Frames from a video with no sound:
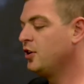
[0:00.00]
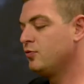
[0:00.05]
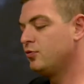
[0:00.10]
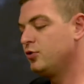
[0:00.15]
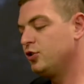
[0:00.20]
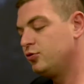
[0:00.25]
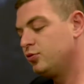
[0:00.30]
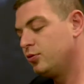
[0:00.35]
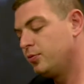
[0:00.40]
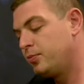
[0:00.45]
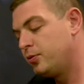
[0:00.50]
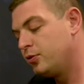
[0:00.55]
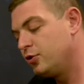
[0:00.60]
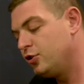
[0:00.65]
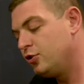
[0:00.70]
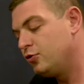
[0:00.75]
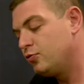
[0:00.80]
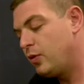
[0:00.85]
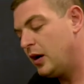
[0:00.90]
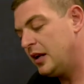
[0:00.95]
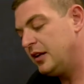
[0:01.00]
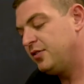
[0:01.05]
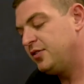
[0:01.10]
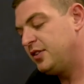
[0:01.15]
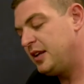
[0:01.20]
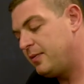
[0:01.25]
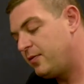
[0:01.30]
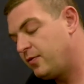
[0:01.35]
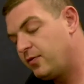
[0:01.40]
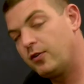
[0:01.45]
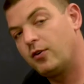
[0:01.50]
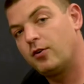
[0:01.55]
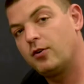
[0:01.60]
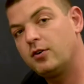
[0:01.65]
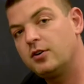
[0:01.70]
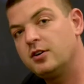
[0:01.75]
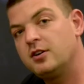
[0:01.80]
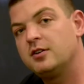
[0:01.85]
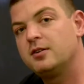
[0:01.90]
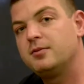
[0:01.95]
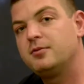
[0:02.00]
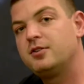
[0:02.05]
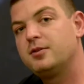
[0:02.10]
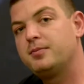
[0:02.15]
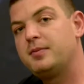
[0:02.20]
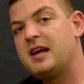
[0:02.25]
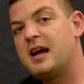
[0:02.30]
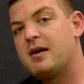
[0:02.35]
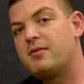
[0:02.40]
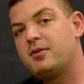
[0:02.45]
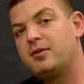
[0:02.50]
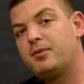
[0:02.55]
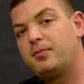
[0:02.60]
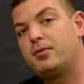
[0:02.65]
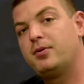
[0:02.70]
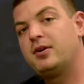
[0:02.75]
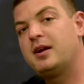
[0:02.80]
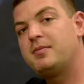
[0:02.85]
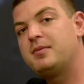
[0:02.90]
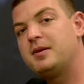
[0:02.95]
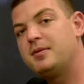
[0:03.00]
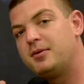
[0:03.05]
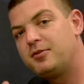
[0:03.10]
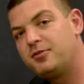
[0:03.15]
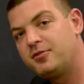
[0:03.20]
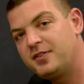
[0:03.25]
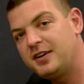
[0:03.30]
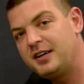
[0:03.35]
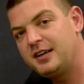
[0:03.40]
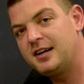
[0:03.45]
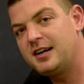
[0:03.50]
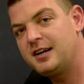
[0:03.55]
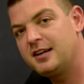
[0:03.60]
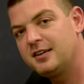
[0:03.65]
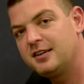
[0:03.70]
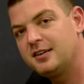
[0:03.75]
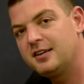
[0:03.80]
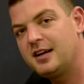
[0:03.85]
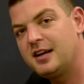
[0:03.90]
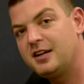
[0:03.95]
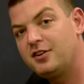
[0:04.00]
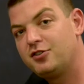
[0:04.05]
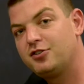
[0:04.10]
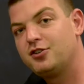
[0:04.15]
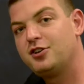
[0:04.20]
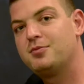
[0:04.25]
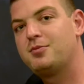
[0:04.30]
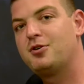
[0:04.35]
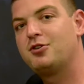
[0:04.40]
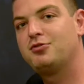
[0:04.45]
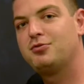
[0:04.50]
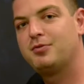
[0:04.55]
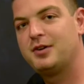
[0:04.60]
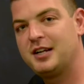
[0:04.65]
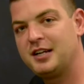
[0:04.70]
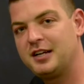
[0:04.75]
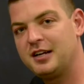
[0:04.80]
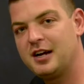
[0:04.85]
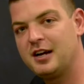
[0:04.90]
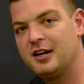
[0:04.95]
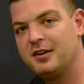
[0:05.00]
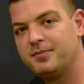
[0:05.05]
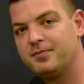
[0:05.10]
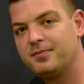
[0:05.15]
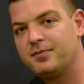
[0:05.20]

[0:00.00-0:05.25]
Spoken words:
which will put you one step forward to be able to put up your middle finger and tell your boss where to go.